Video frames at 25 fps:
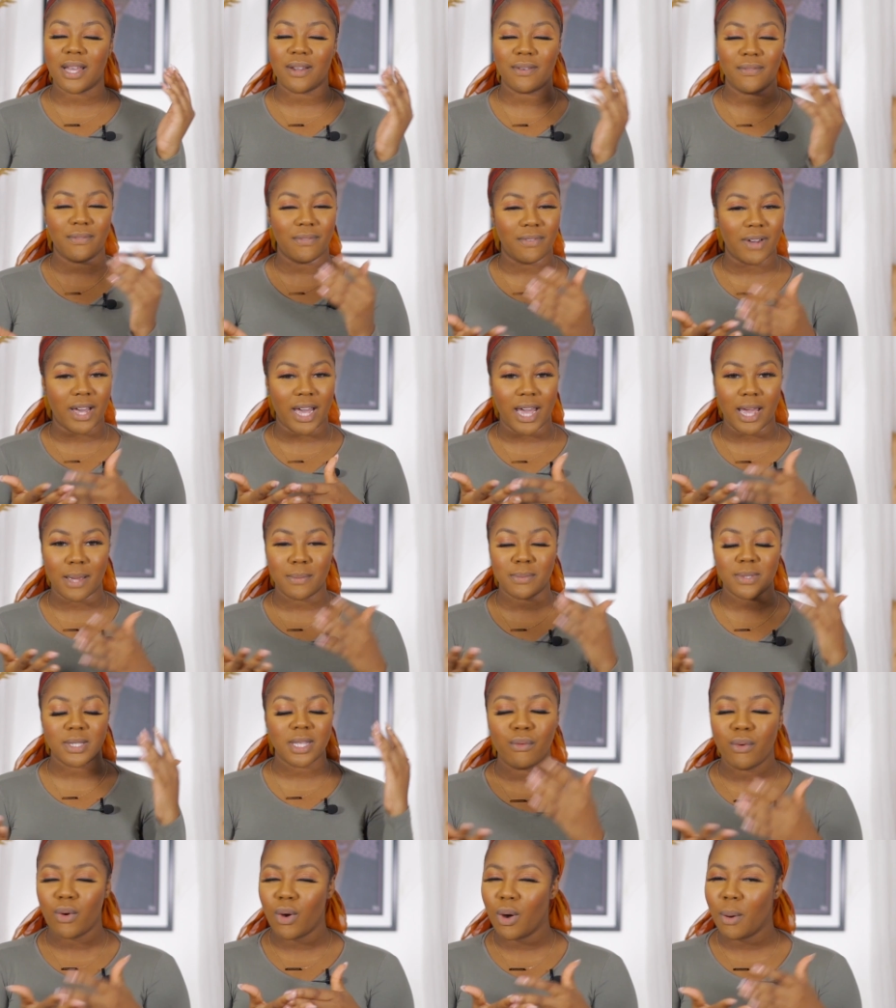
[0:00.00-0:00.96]
and
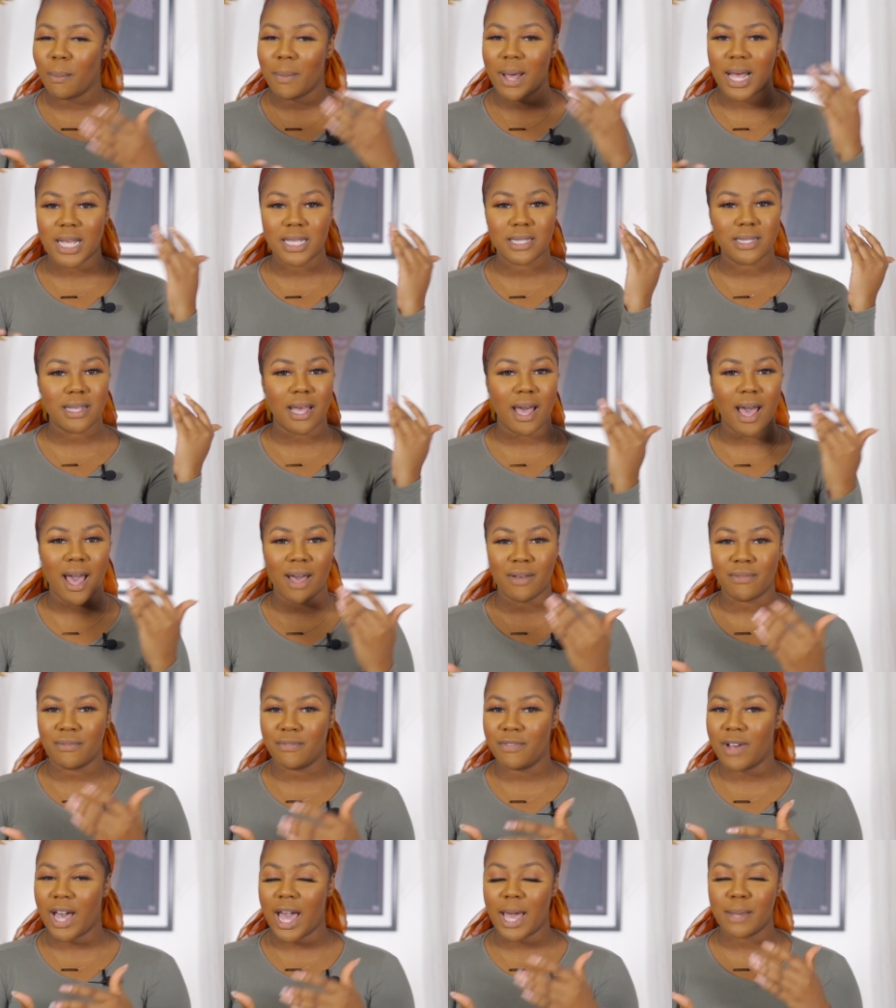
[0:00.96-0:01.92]

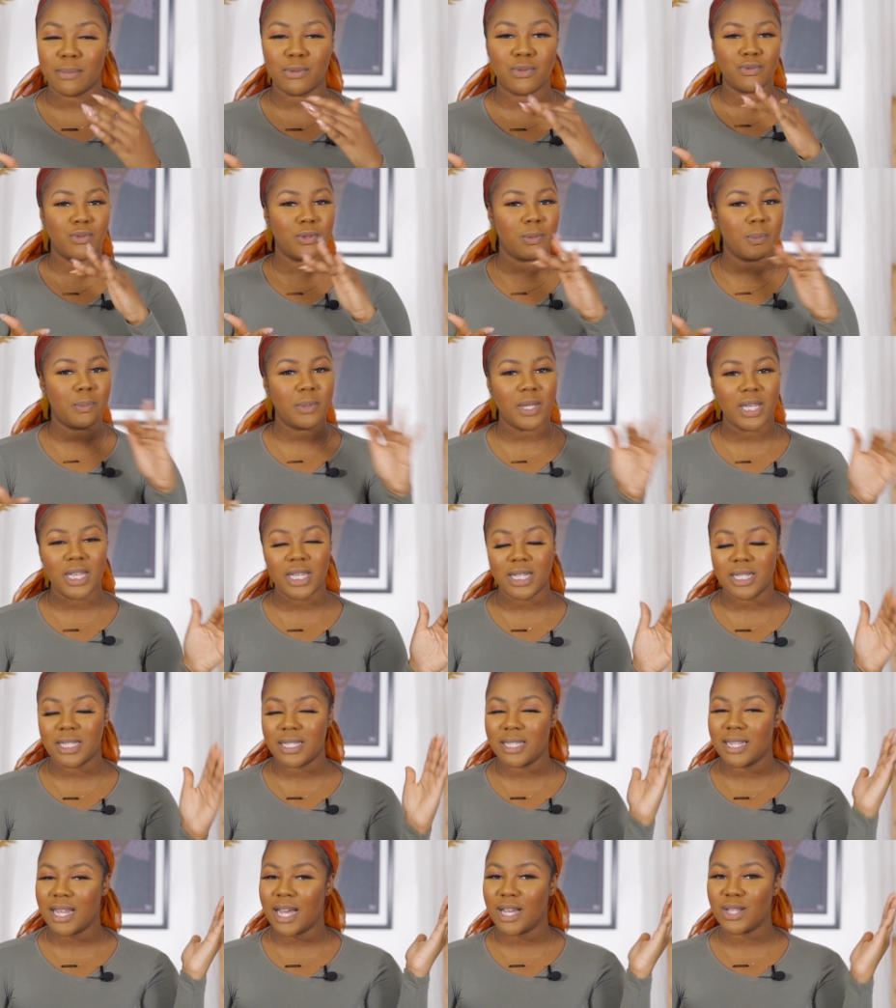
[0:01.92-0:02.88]
vibes
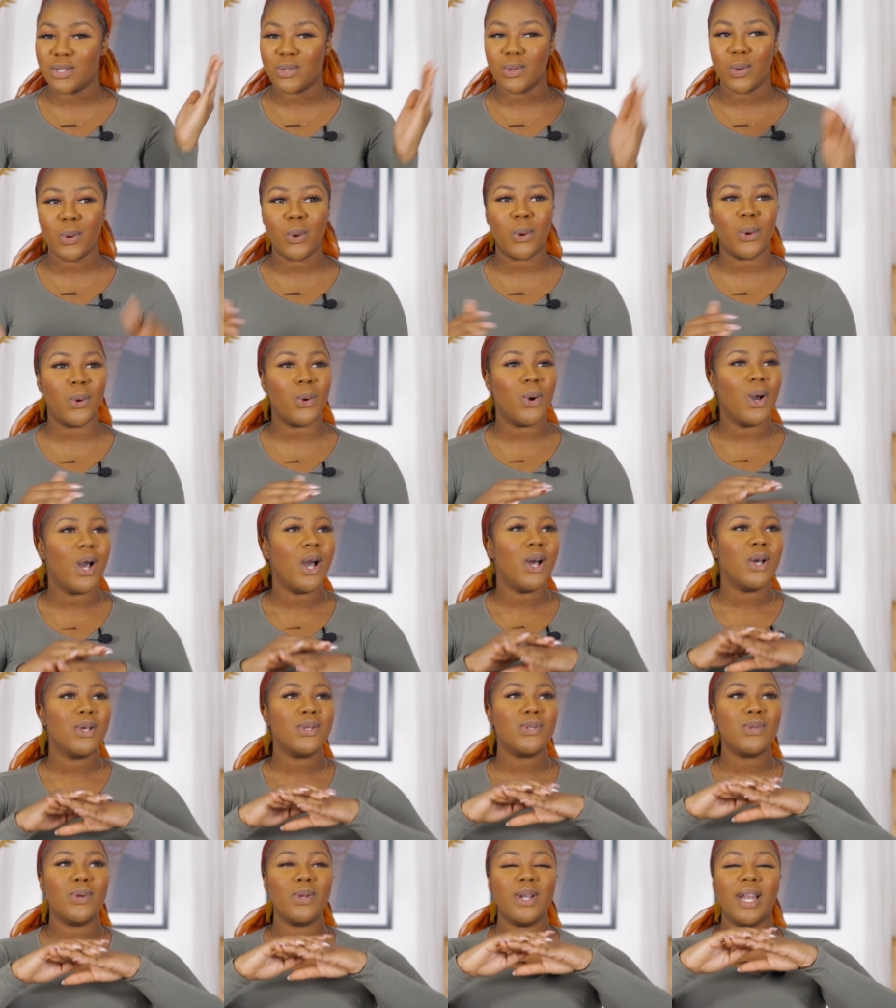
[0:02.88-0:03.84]
repeat, that's all.
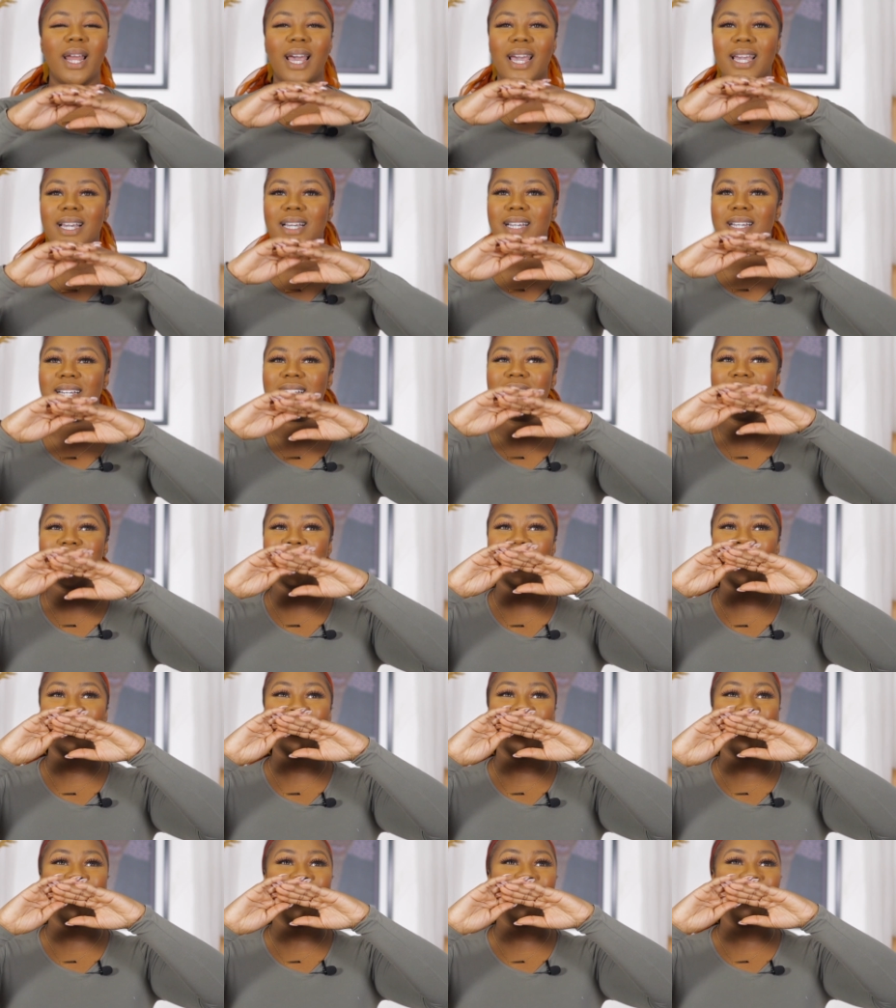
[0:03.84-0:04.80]
So like
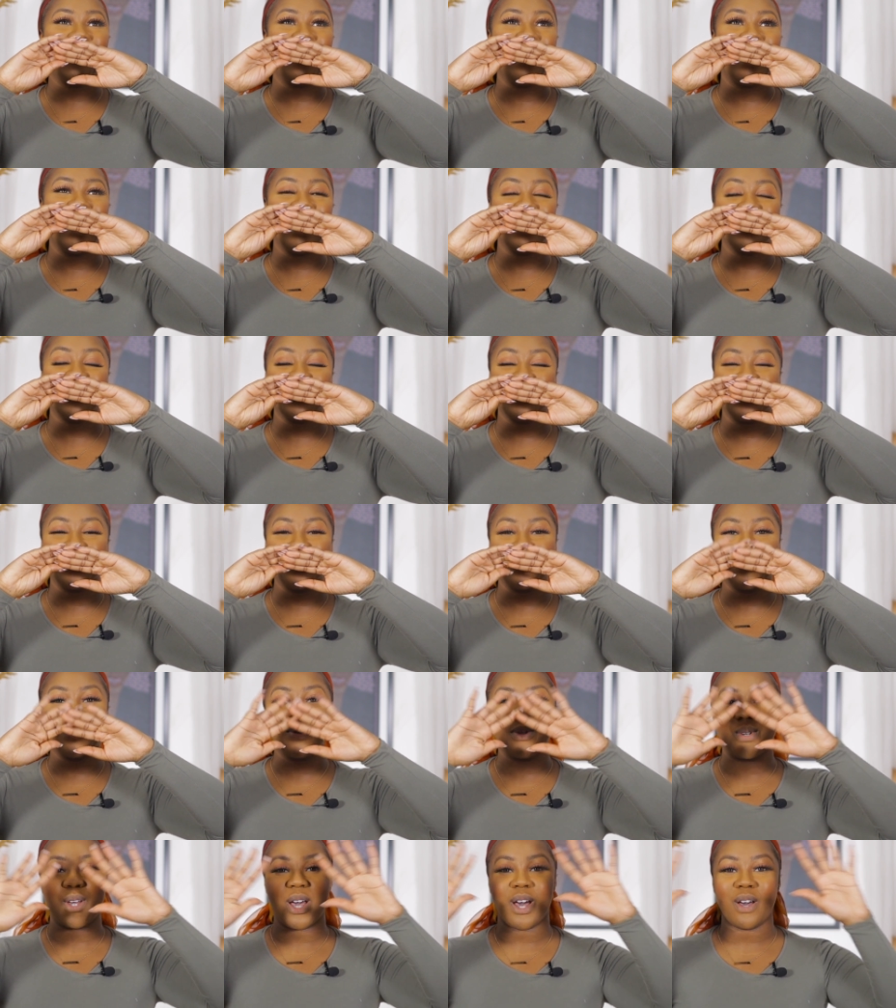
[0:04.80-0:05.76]
December, I just
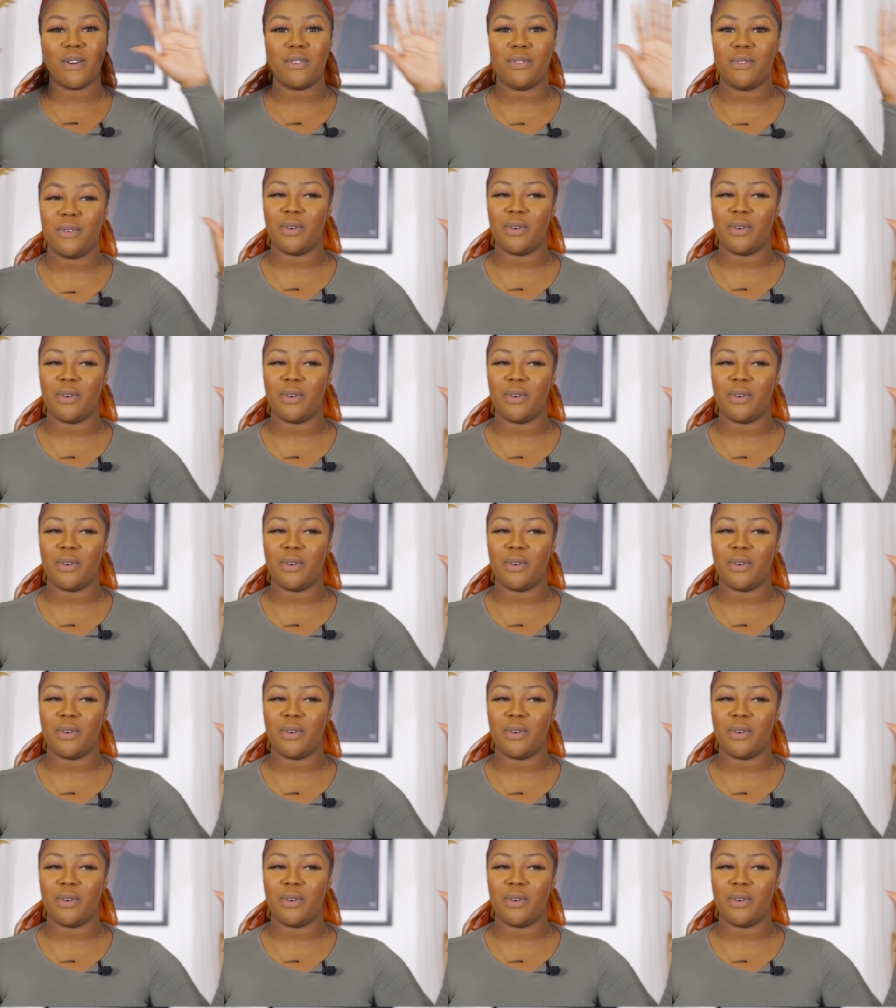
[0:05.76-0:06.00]
want to have